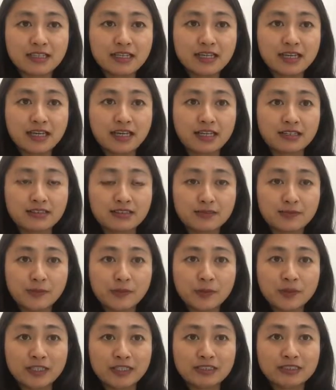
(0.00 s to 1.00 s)
at this
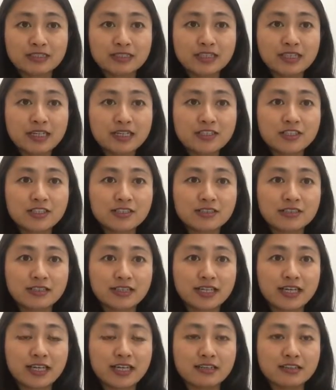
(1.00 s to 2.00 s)
point, just
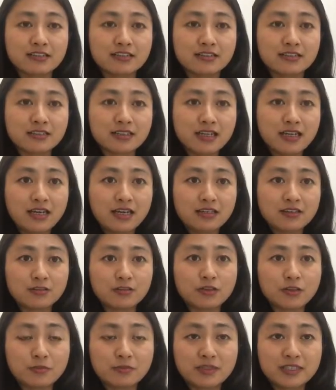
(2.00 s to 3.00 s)
in case
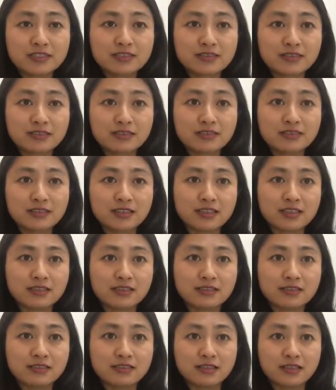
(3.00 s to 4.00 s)
your business
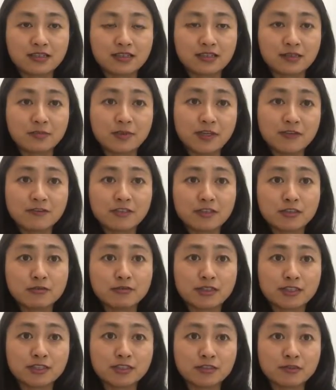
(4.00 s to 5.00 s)
is above the
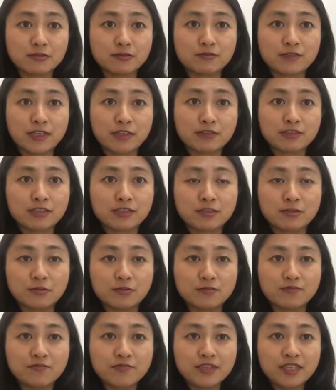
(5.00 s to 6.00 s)
threshold very
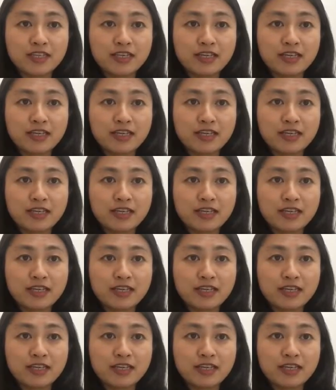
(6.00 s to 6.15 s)
soon.